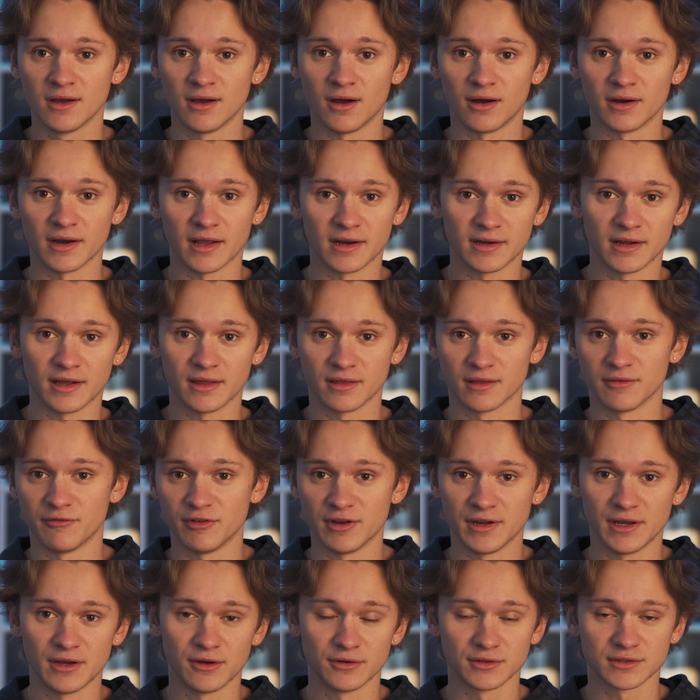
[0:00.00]
on any of the
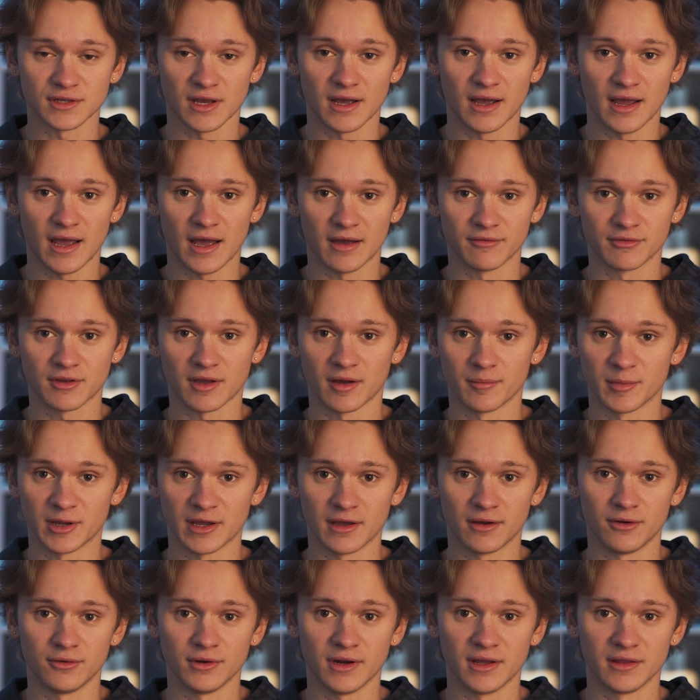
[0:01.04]
videos I have coming
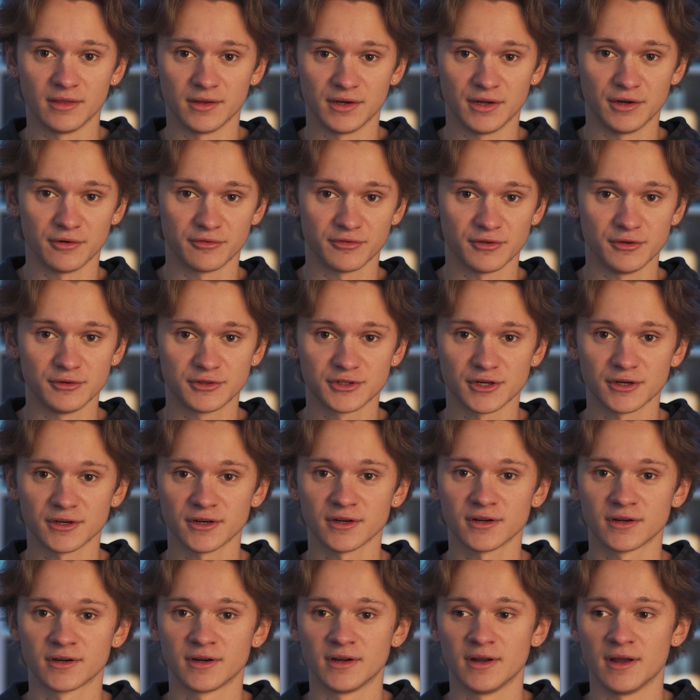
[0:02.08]
out in the near
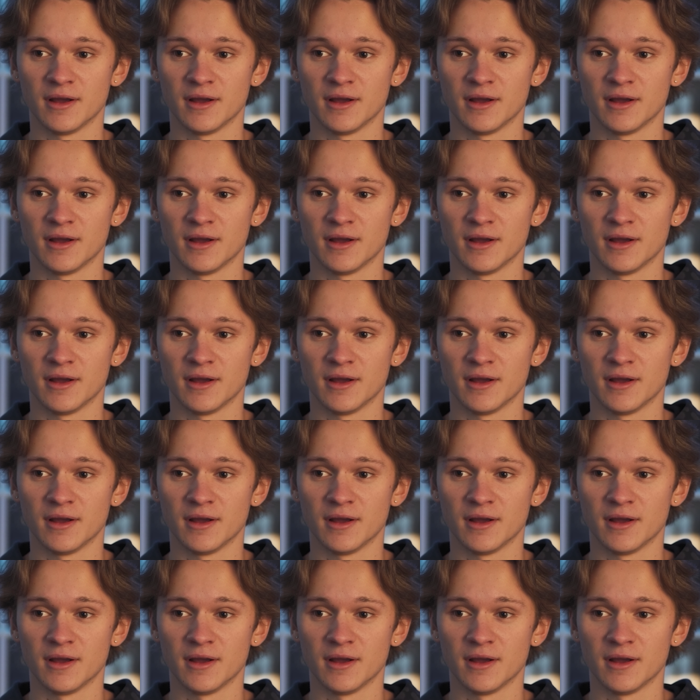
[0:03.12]
future.